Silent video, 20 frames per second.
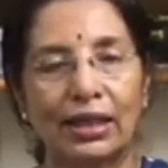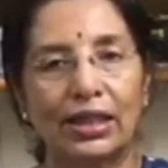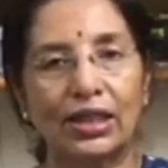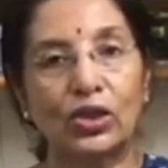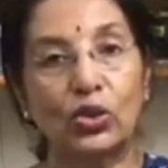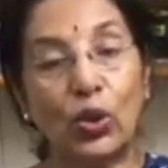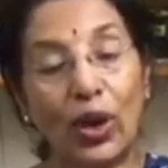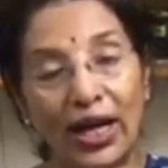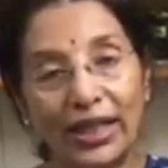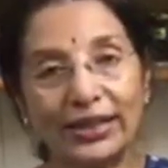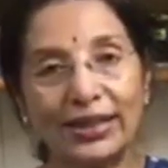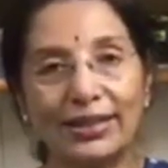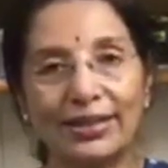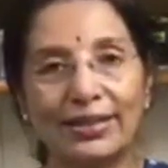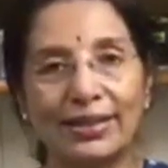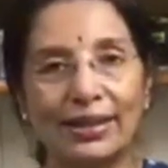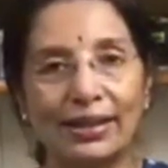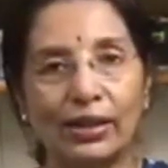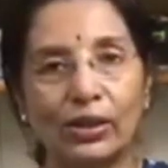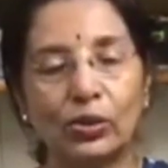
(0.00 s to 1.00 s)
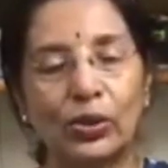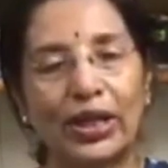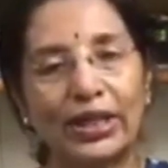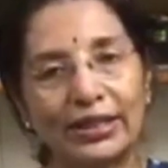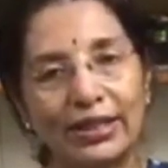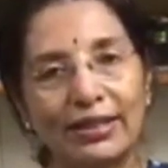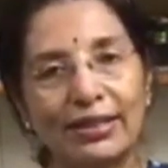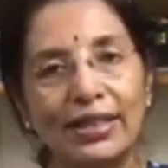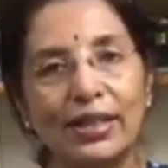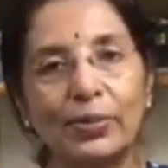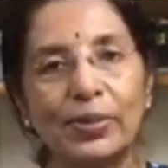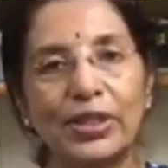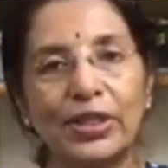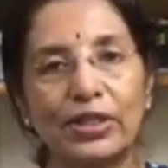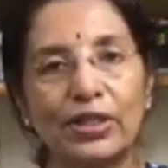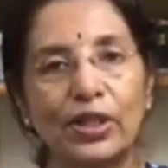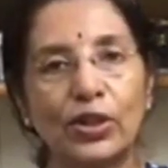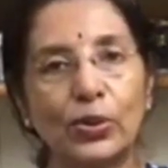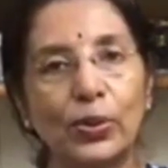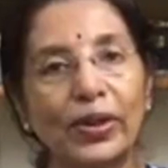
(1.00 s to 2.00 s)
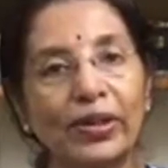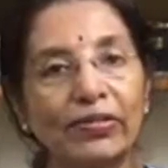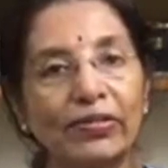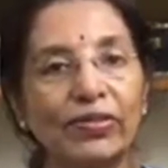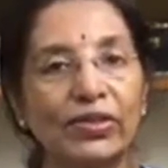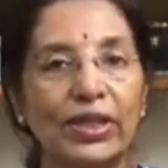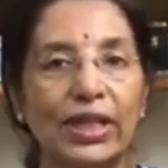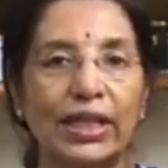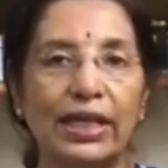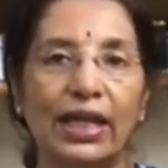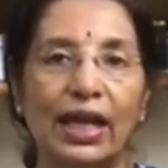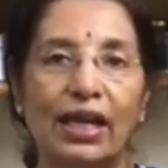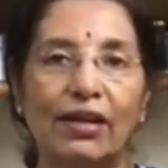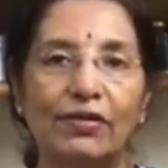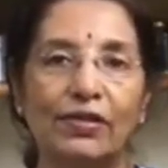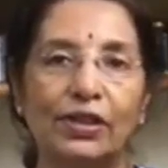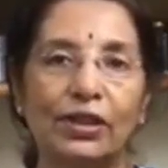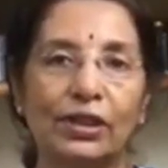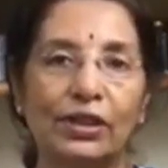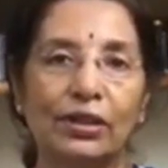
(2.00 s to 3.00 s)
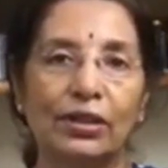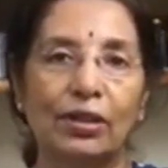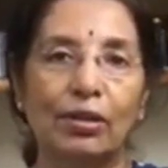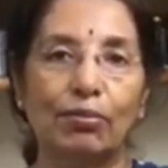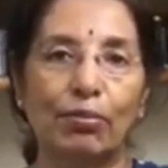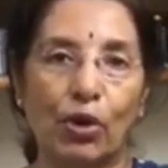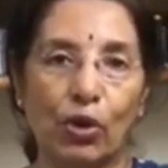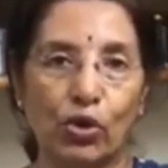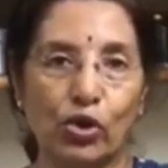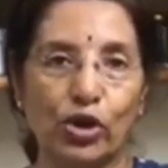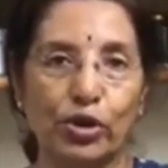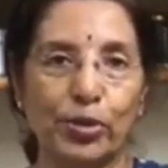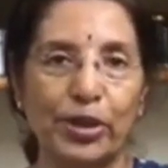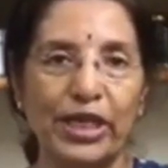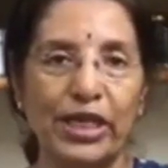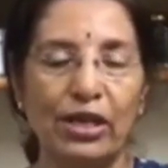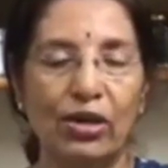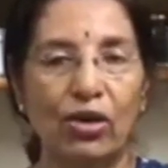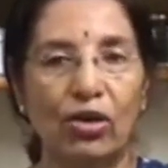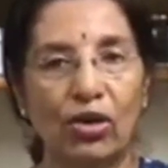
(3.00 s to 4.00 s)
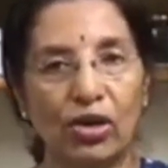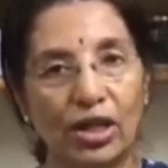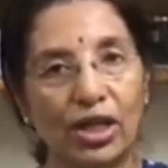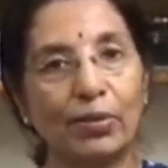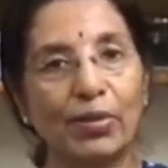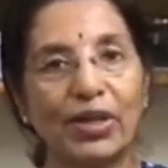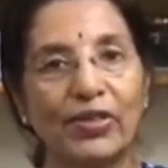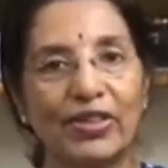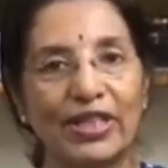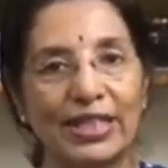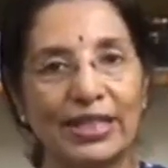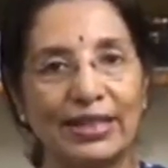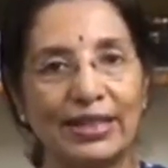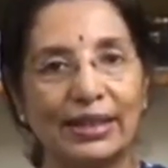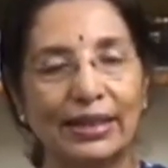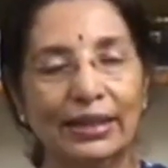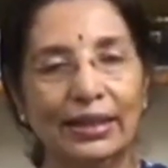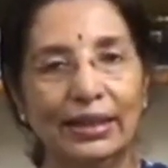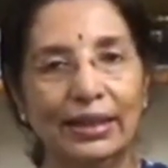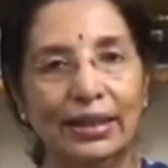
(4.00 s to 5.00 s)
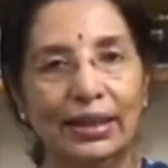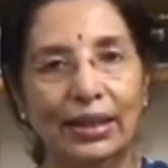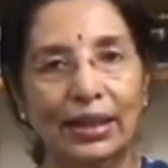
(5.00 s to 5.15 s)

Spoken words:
Dwadasi, which is the 12th day after Paurnami or Amavasya,